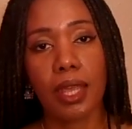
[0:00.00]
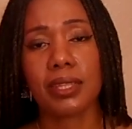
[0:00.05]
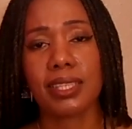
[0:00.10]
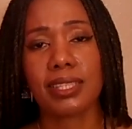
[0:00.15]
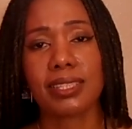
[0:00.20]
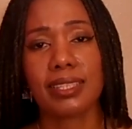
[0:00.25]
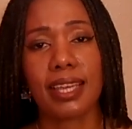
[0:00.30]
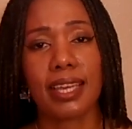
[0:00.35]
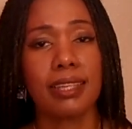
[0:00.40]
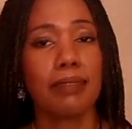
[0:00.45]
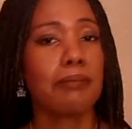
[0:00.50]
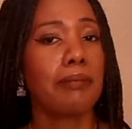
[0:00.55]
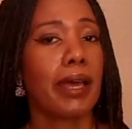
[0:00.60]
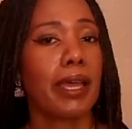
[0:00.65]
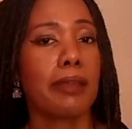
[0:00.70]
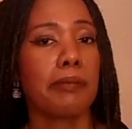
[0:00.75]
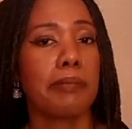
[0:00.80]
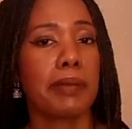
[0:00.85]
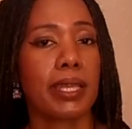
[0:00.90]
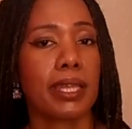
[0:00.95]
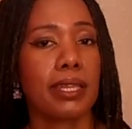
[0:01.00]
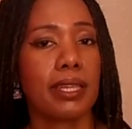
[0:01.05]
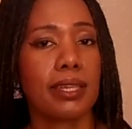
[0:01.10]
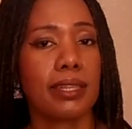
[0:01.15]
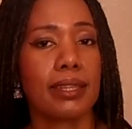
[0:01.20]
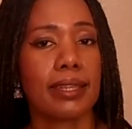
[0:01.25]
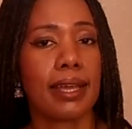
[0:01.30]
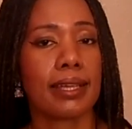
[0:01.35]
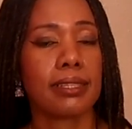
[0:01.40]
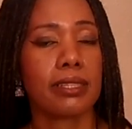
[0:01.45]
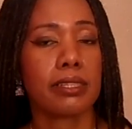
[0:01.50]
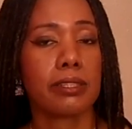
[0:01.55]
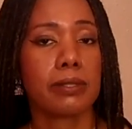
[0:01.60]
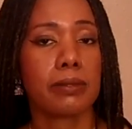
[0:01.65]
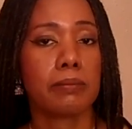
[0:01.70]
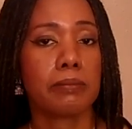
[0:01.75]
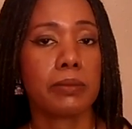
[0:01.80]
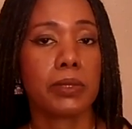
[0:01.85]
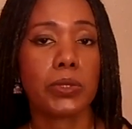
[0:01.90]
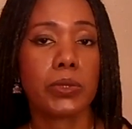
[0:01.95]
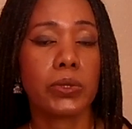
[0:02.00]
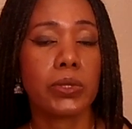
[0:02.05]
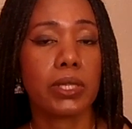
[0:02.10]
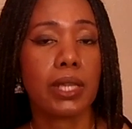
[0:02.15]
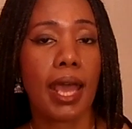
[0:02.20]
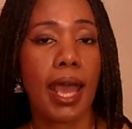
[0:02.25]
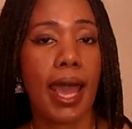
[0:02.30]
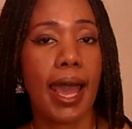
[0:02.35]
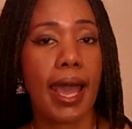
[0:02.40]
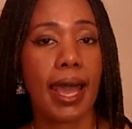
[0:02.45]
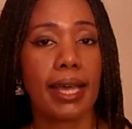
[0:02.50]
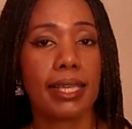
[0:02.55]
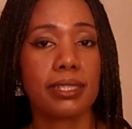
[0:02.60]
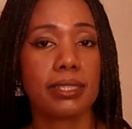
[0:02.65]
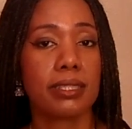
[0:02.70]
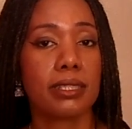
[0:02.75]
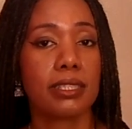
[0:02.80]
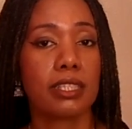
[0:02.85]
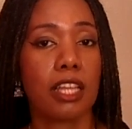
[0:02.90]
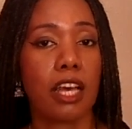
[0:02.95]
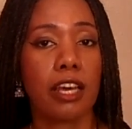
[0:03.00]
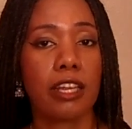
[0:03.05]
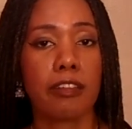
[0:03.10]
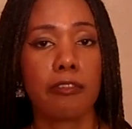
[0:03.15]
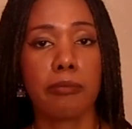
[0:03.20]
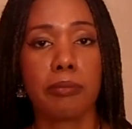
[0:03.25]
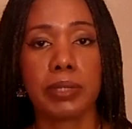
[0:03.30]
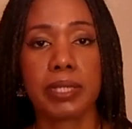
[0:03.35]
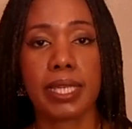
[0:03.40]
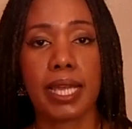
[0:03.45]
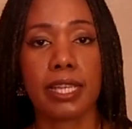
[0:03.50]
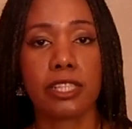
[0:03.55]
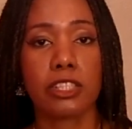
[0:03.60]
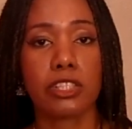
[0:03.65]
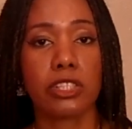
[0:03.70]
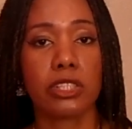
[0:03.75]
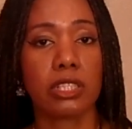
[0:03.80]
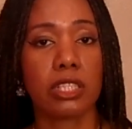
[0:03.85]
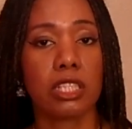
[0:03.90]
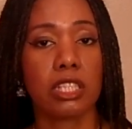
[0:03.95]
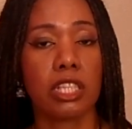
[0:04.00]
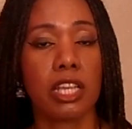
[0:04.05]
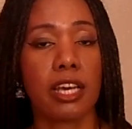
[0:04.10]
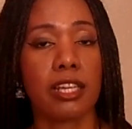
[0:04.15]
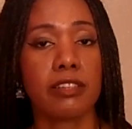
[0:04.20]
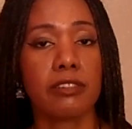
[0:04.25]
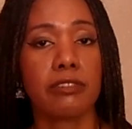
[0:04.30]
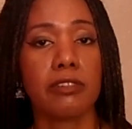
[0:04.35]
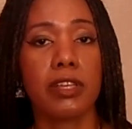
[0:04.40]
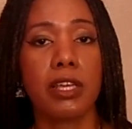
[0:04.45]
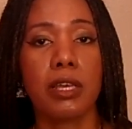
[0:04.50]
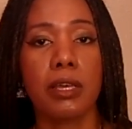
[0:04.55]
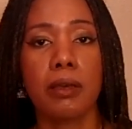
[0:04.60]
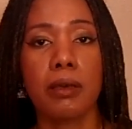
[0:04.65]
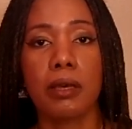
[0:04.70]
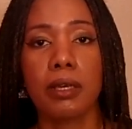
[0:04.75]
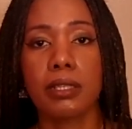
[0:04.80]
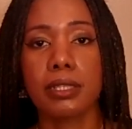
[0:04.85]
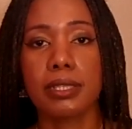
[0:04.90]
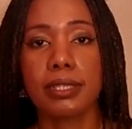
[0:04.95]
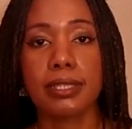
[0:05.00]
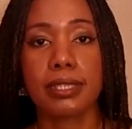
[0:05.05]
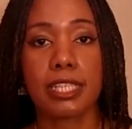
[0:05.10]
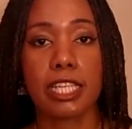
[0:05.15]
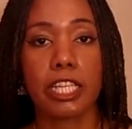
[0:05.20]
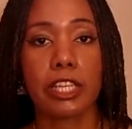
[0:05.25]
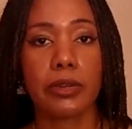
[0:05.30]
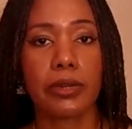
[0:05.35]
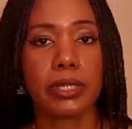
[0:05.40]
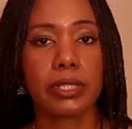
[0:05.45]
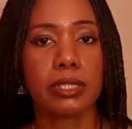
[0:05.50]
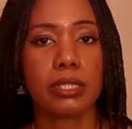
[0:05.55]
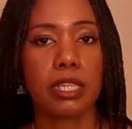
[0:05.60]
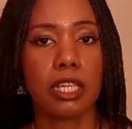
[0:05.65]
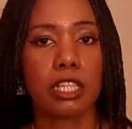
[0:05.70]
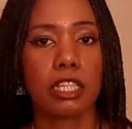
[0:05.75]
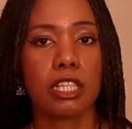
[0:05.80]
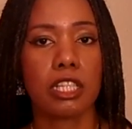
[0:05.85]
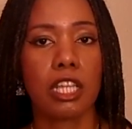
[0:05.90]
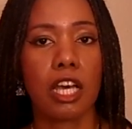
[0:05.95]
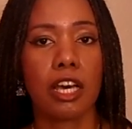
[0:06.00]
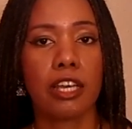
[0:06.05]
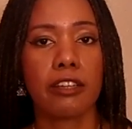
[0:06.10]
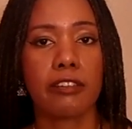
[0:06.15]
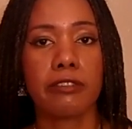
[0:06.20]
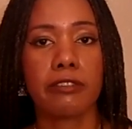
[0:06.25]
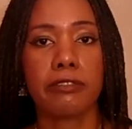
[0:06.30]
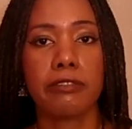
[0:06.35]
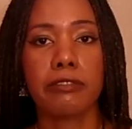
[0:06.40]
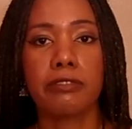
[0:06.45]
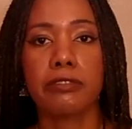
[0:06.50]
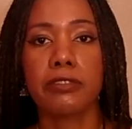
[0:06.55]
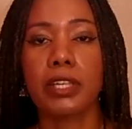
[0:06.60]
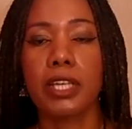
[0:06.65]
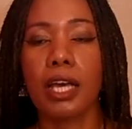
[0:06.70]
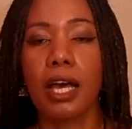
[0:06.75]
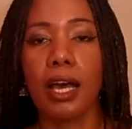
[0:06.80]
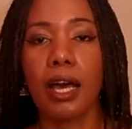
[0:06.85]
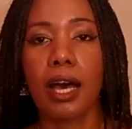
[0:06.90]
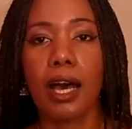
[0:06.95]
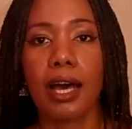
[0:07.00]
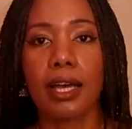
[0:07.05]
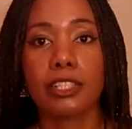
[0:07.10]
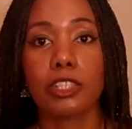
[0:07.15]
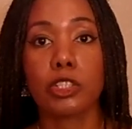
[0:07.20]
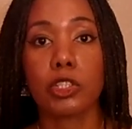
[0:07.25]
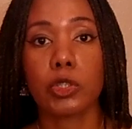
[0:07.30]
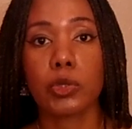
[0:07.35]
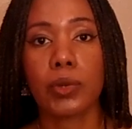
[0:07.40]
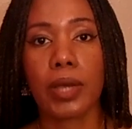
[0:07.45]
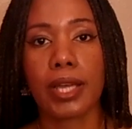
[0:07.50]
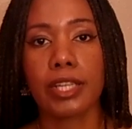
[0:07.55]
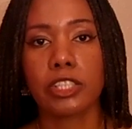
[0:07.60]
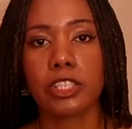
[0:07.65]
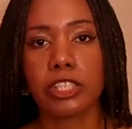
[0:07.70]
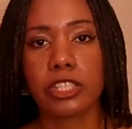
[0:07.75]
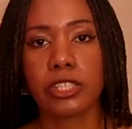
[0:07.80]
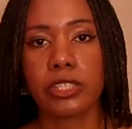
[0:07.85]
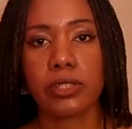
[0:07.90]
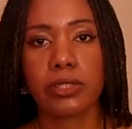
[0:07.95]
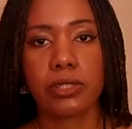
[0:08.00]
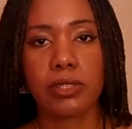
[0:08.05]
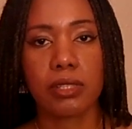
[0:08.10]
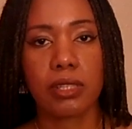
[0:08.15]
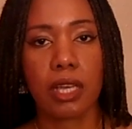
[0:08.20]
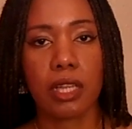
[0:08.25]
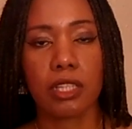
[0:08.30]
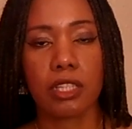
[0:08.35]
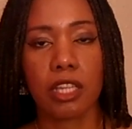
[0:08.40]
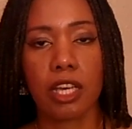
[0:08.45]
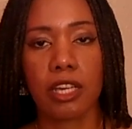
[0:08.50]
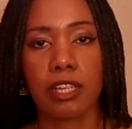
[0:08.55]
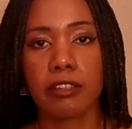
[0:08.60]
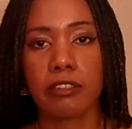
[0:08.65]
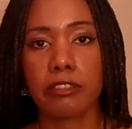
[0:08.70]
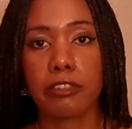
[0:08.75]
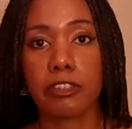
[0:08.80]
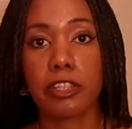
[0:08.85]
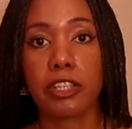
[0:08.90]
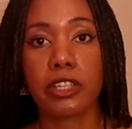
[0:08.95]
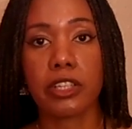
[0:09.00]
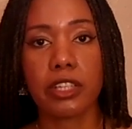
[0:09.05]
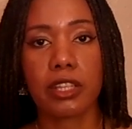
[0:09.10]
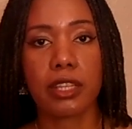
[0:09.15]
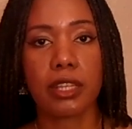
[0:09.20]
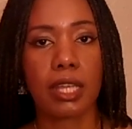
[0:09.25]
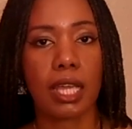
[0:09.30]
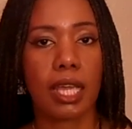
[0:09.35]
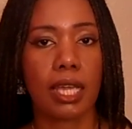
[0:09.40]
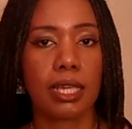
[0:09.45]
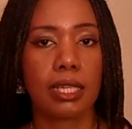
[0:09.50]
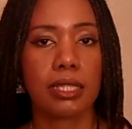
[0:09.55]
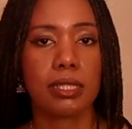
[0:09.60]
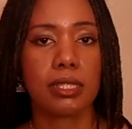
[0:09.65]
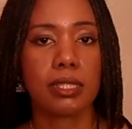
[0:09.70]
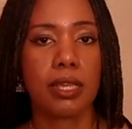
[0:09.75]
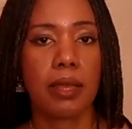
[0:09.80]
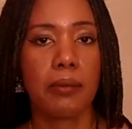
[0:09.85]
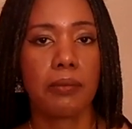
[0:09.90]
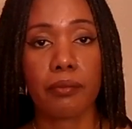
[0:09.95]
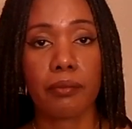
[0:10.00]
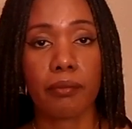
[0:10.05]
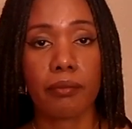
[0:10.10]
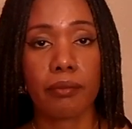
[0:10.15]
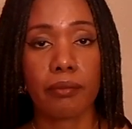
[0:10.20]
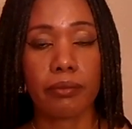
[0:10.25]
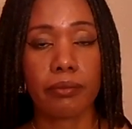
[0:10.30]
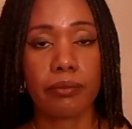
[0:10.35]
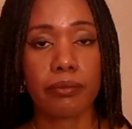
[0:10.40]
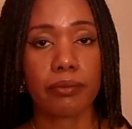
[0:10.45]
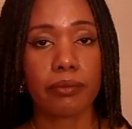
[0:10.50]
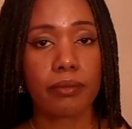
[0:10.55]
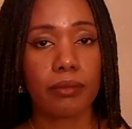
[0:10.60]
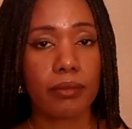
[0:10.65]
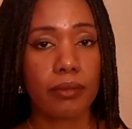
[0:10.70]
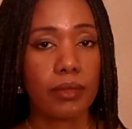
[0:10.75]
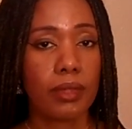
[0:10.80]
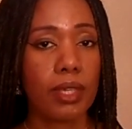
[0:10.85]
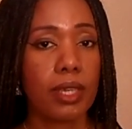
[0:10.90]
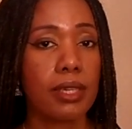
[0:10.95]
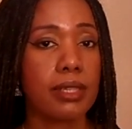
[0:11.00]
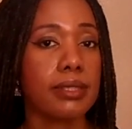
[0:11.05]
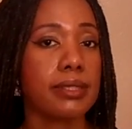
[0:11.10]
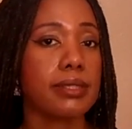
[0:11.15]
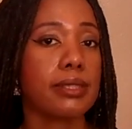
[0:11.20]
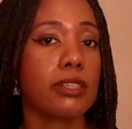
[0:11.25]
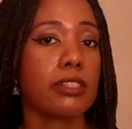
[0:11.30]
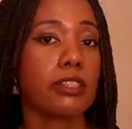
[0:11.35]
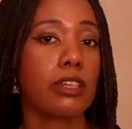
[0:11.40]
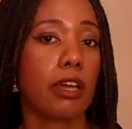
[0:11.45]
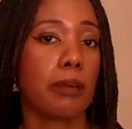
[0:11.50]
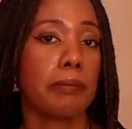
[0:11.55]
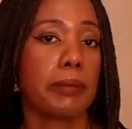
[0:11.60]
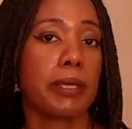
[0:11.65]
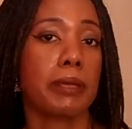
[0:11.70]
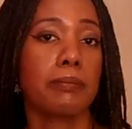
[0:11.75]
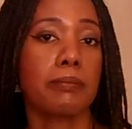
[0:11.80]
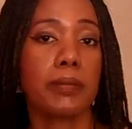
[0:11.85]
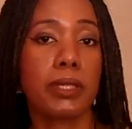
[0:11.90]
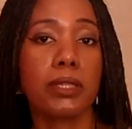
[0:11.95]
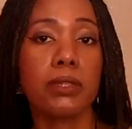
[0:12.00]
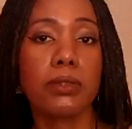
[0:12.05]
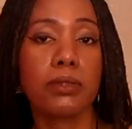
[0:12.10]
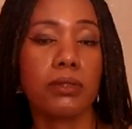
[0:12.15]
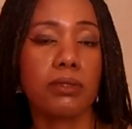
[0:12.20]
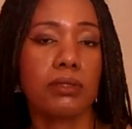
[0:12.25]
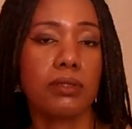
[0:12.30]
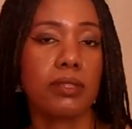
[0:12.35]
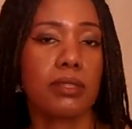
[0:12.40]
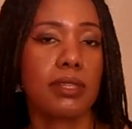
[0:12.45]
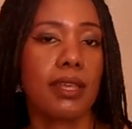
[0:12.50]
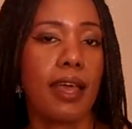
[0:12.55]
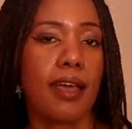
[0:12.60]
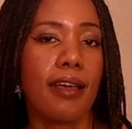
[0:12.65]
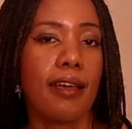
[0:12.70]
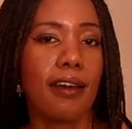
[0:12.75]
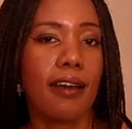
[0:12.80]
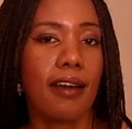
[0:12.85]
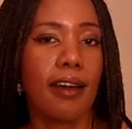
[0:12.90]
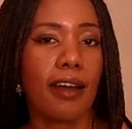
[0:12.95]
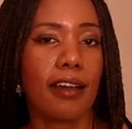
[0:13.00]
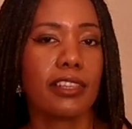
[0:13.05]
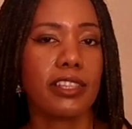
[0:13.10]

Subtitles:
It's kind of my opinion that this moon has a lot of potential, a lot of secrets, a lot of treasures, a lot of good things. And so Scorpio moons are